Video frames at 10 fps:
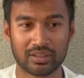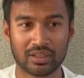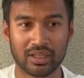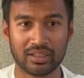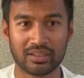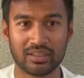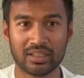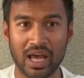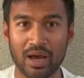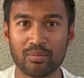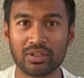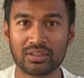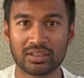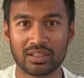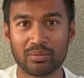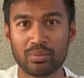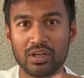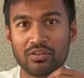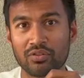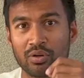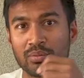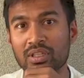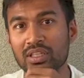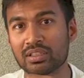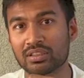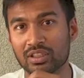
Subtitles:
like these habits, they build from these